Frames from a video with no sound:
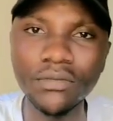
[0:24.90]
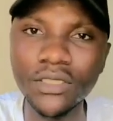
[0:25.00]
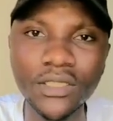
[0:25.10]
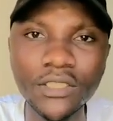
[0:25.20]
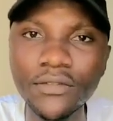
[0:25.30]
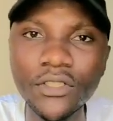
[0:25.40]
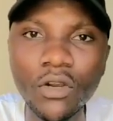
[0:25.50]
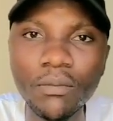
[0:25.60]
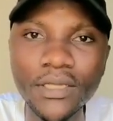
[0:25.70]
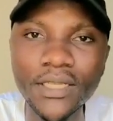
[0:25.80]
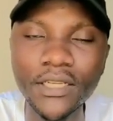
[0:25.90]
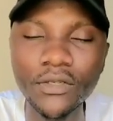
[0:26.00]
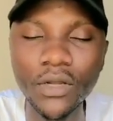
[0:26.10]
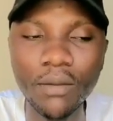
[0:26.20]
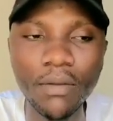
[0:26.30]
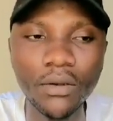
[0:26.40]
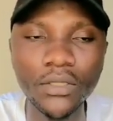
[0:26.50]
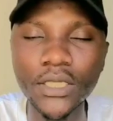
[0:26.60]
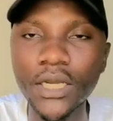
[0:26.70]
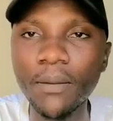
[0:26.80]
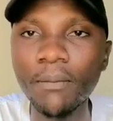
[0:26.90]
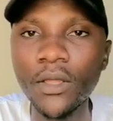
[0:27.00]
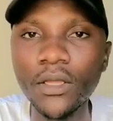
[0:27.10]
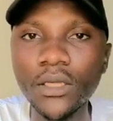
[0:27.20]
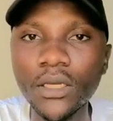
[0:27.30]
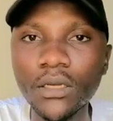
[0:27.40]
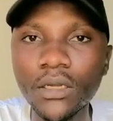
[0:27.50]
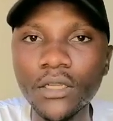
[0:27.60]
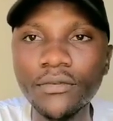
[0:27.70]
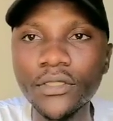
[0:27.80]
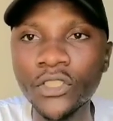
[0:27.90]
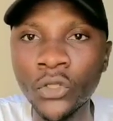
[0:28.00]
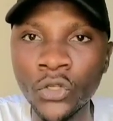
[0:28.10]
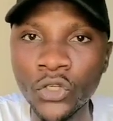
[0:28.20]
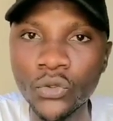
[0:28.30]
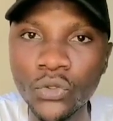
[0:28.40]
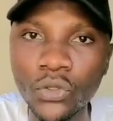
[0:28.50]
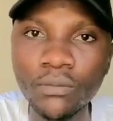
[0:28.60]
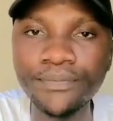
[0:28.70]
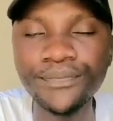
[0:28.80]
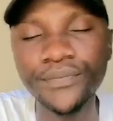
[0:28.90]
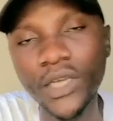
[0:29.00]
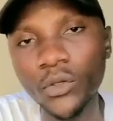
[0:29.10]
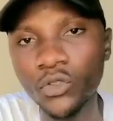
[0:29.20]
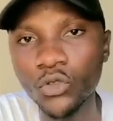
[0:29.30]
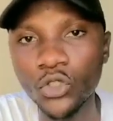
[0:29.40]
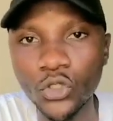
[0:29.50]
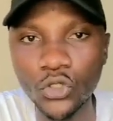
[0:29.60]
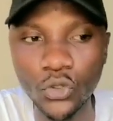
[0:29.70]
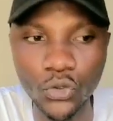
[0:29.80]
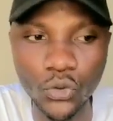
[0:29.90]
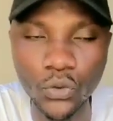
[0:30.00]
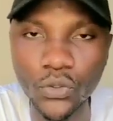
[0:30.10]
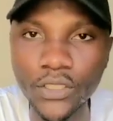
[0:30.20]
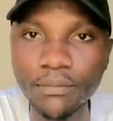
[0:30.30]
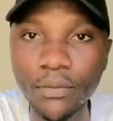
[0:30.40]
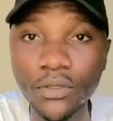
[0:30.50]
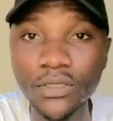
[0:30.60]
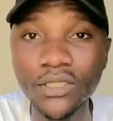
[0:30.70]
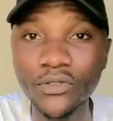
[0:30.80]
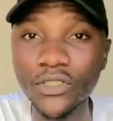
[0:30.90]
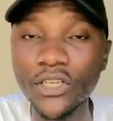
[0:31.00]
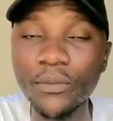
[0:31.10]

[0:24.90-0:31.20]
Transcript: in this video i'll basically talk about uh, uh everything you need to know I'll introduce you to these bonds and treasury